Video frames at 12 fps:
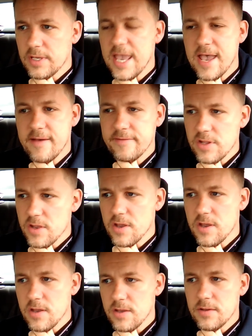
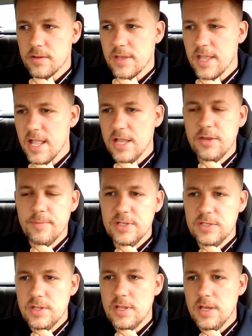Kavanaugh, and that could be
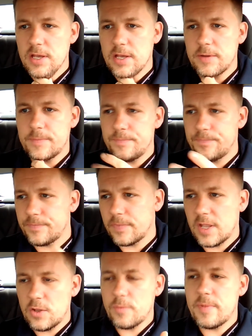uh,
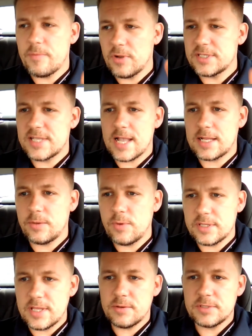I don't remember exactly
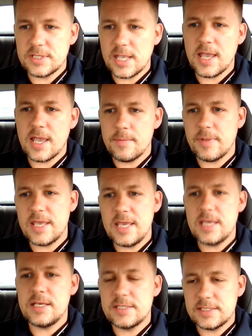what they were saying, but
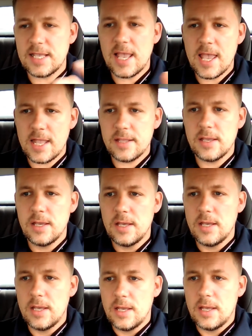he said.
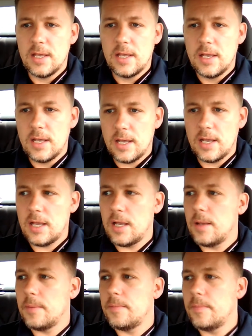
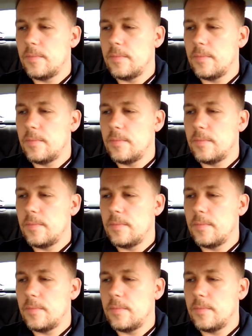Uh,